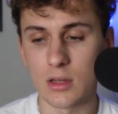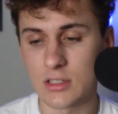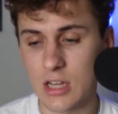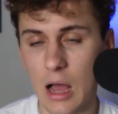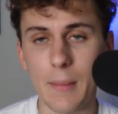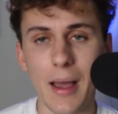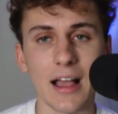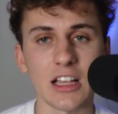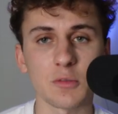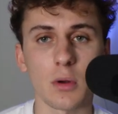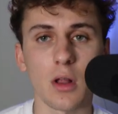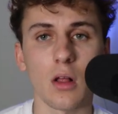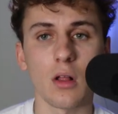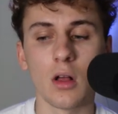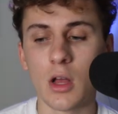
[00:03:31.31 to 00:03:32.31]
Tom
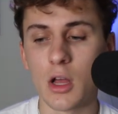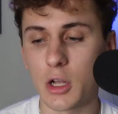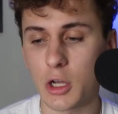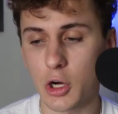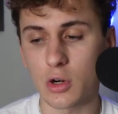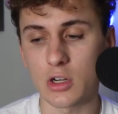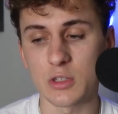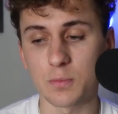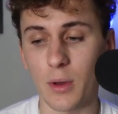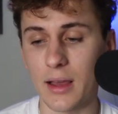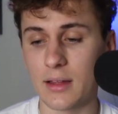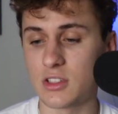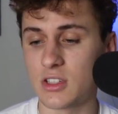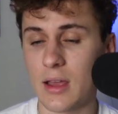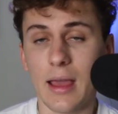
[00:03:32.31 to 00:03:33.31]
Aspinall, Curtis
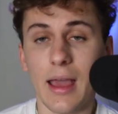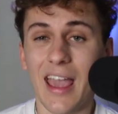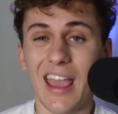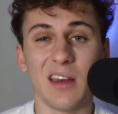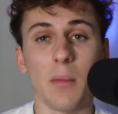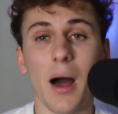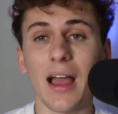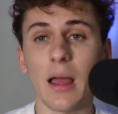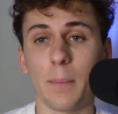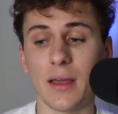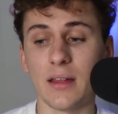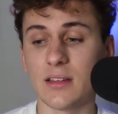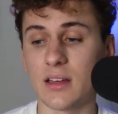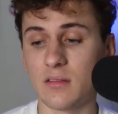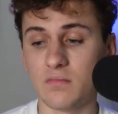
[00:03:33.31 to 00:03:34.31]
Blaydes. In my
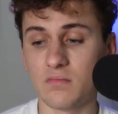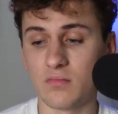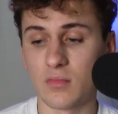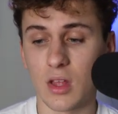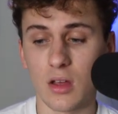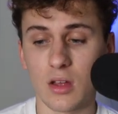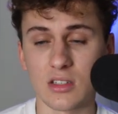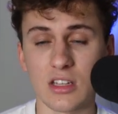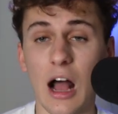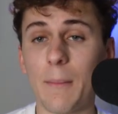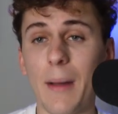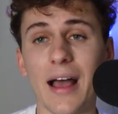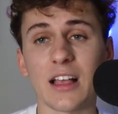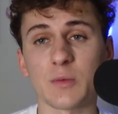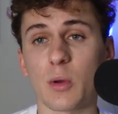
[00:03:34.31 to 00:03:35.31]
opinion, Tom
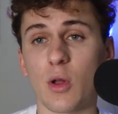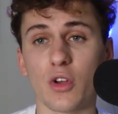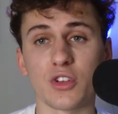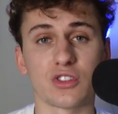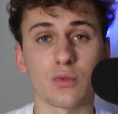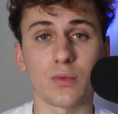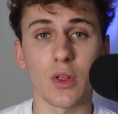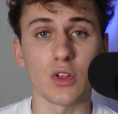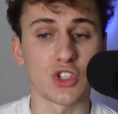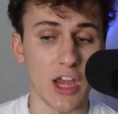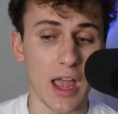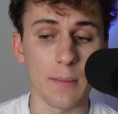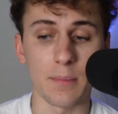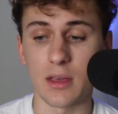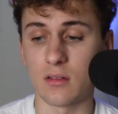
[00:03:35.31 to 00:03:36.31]
Aspinall is the real
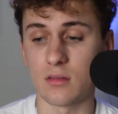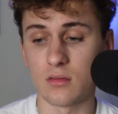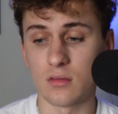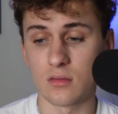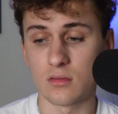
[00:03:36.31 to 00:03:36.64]
champion.